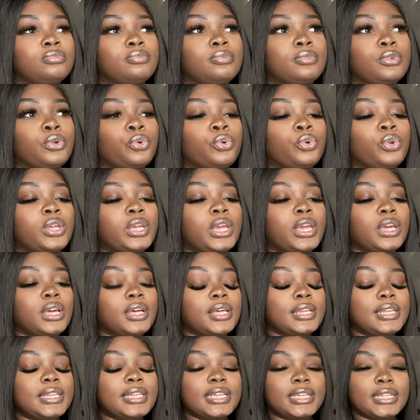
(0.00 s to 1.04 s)
create a
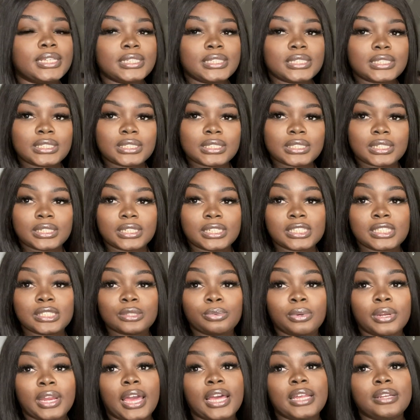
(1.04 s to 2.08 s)
list. This is
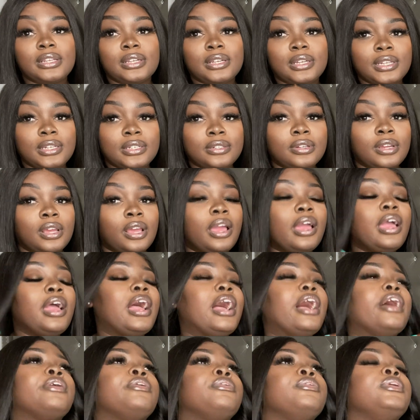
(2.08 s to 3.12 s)
what I done.
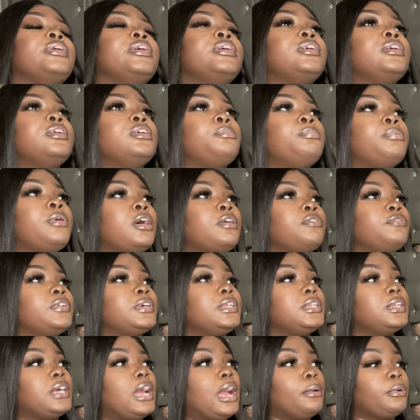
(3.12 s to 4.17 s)
I created
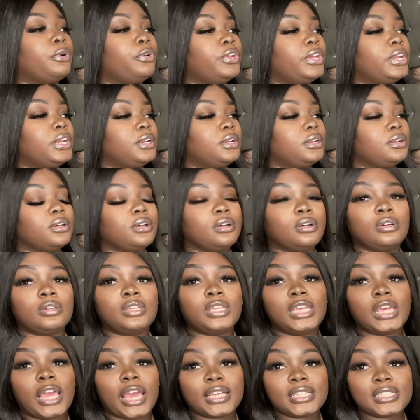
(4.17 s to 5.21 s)
a
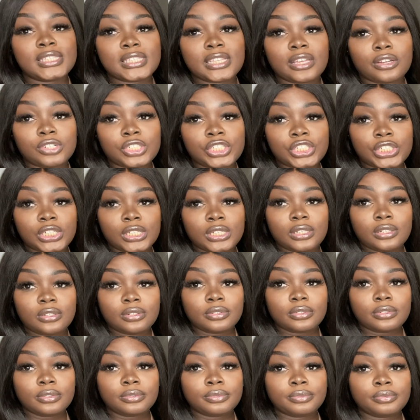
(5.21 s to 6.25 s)
Excel sheet.
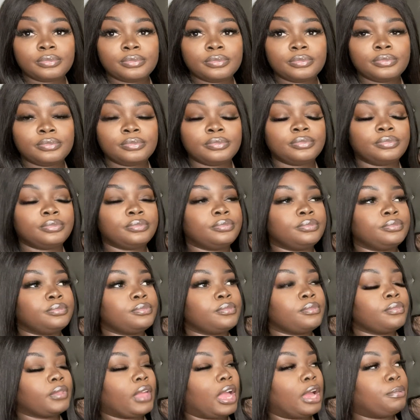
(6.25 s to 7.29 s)

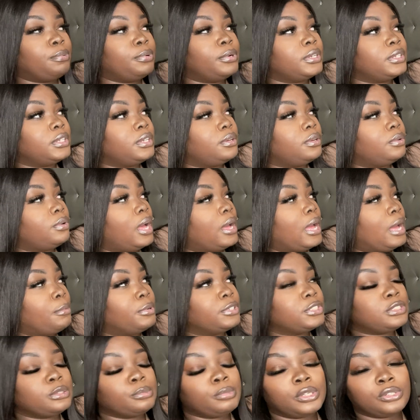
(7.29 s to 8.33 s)
I put how
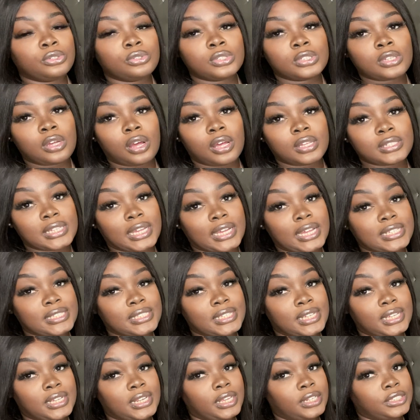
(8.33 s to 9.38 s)
much the bundles cost. Like I
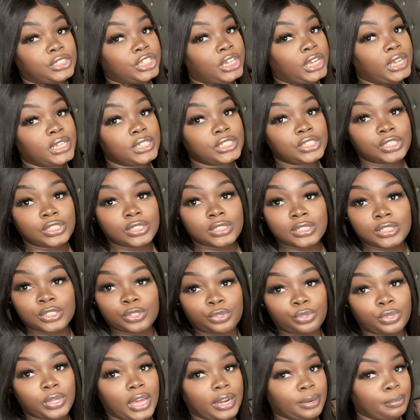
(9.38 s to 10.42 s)
said, it changes, so
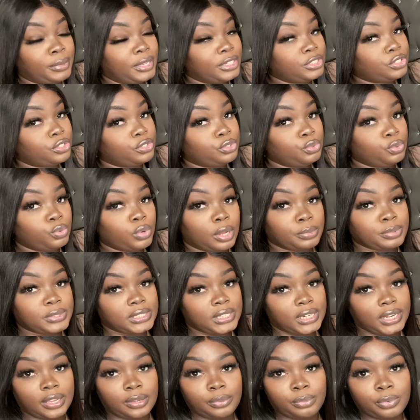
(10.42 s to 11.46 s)
you got to make sure you up to
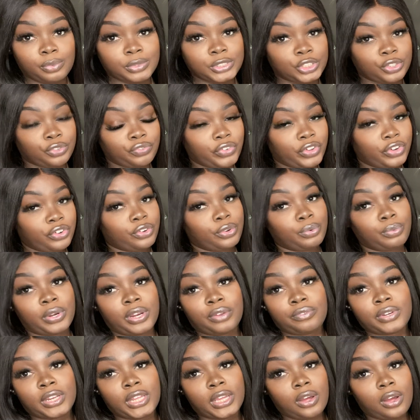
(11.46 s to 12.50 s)
date with your vendor,
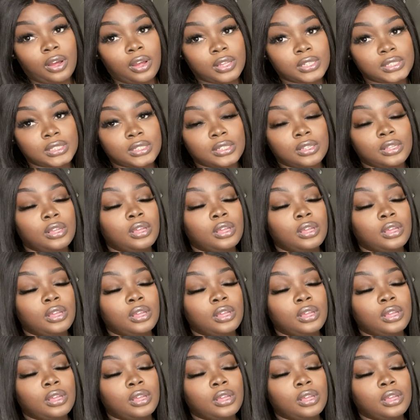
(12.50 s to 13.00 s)
whatever they cost.